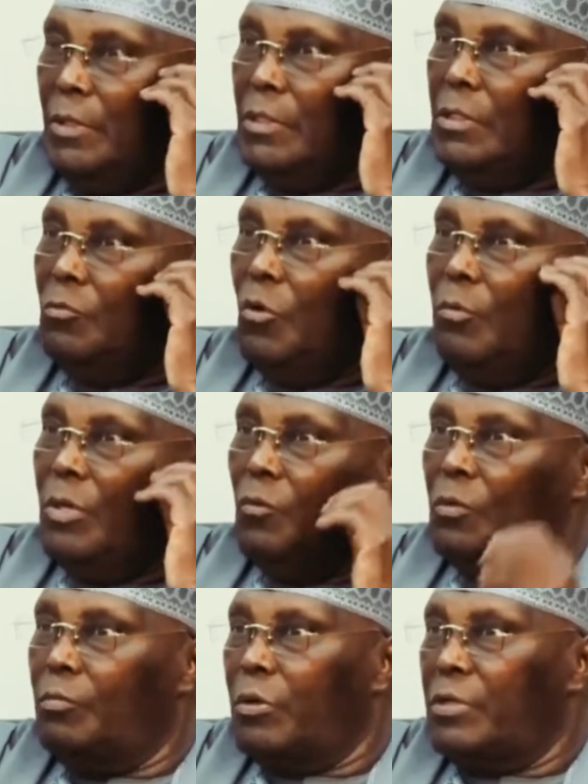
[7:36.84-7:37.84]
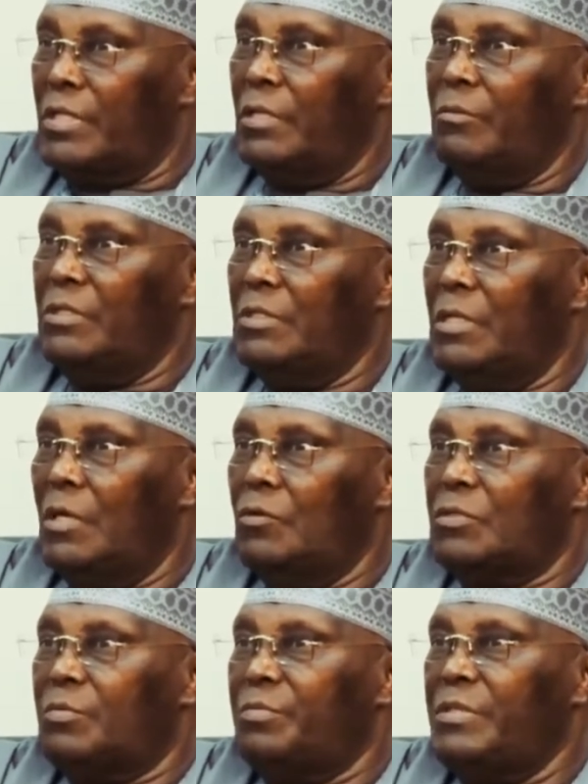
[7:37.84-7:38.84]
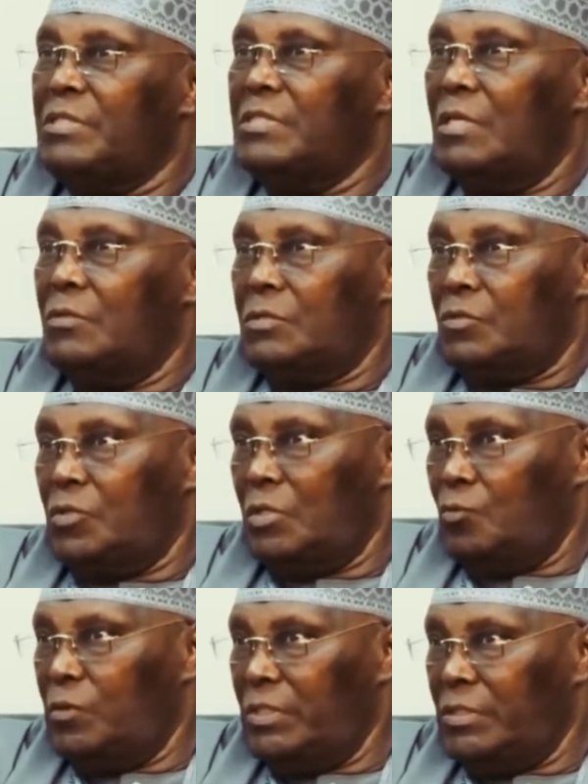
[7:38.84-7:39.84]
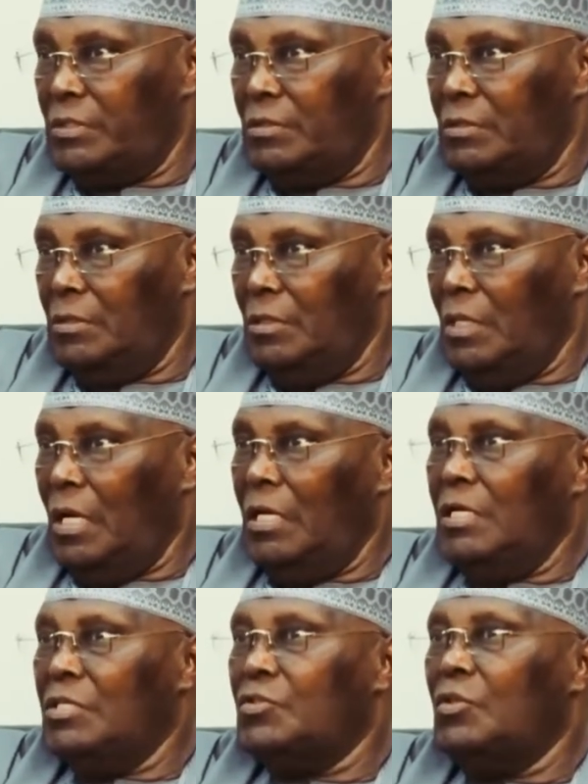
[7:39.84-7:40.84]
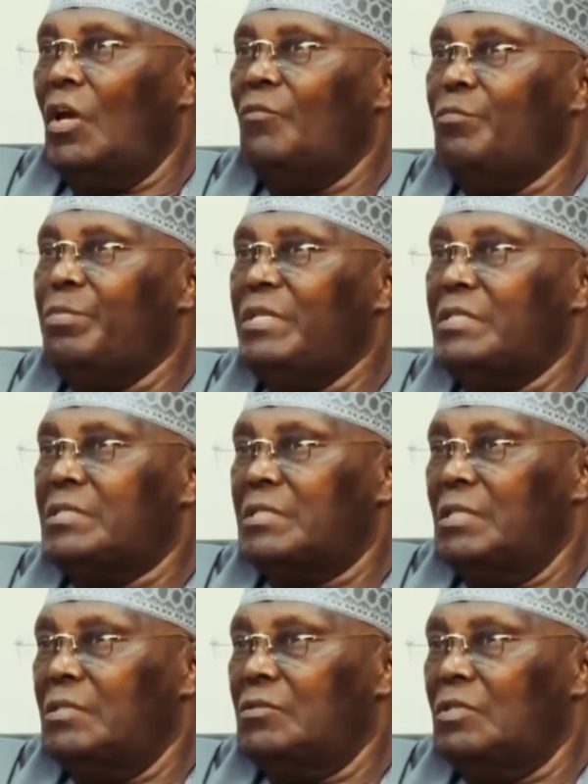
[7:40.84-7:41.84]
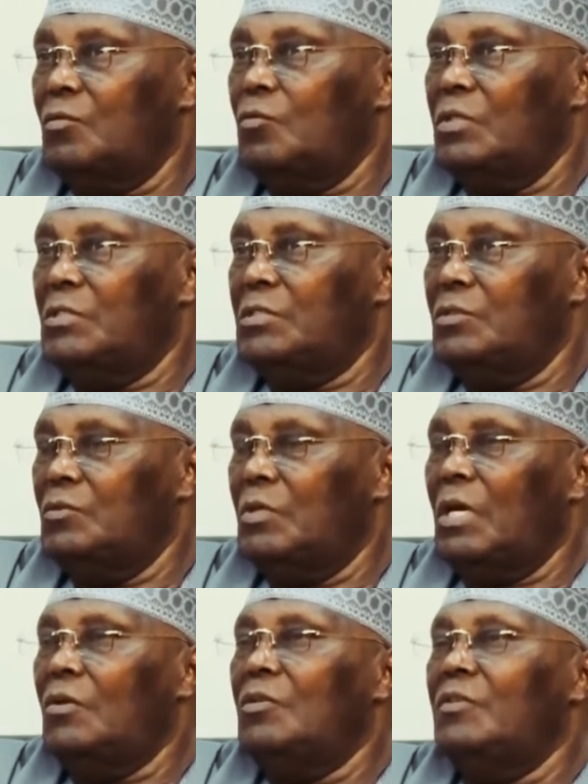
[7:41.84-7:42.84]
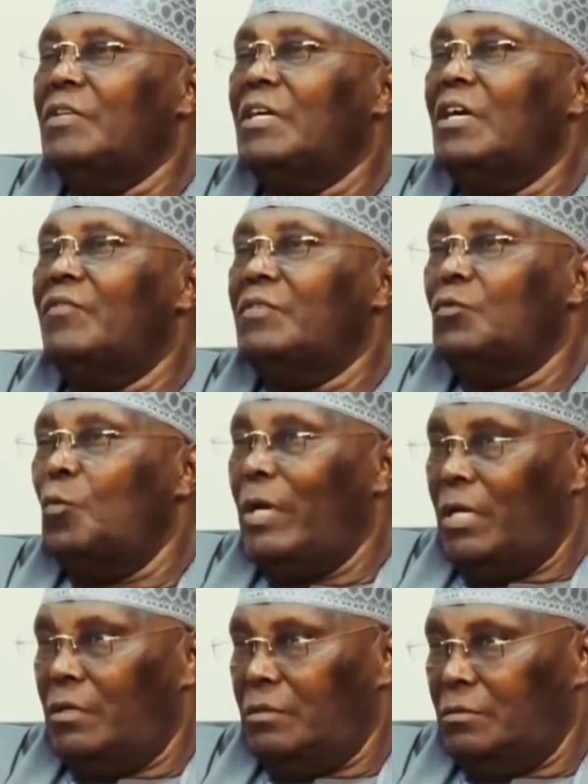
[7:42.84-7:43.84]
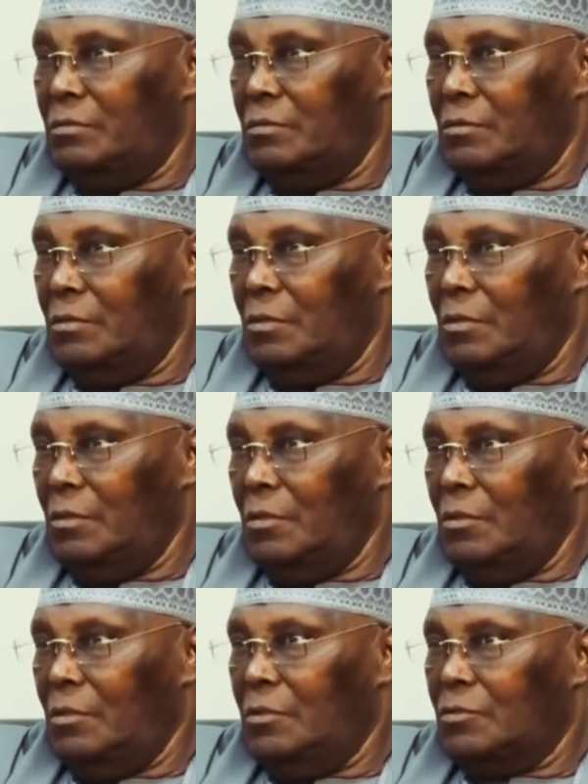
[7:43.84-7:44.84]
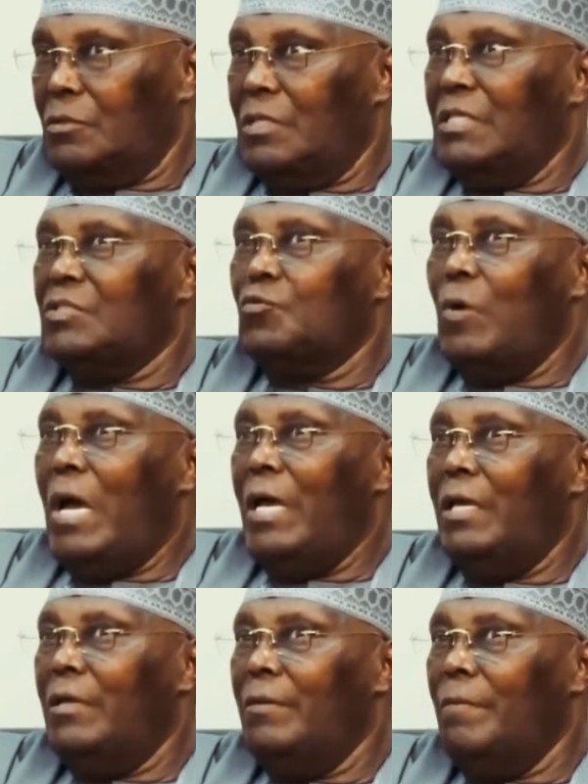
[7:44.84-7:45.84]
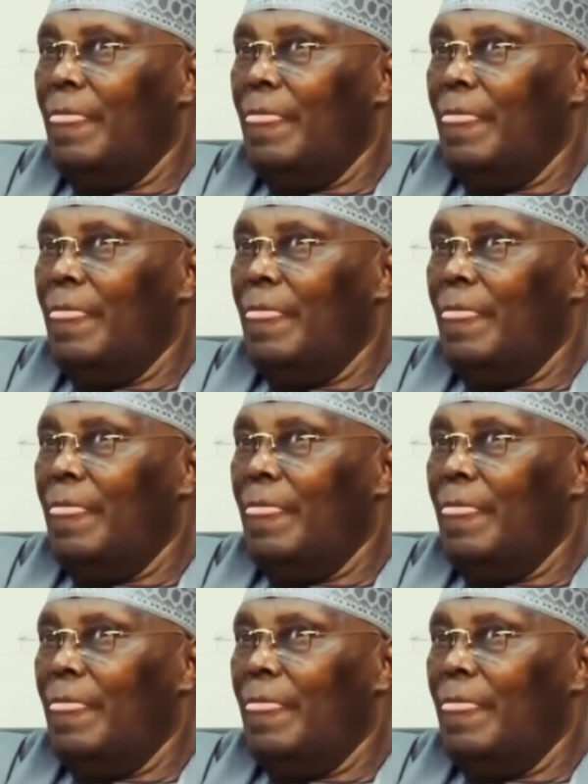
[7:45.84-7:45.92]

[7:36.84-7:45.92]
The moment we brought them in, there was peace, there was tranquility. Unless you have peace and tranquility, you cannot even govern well. So that's why,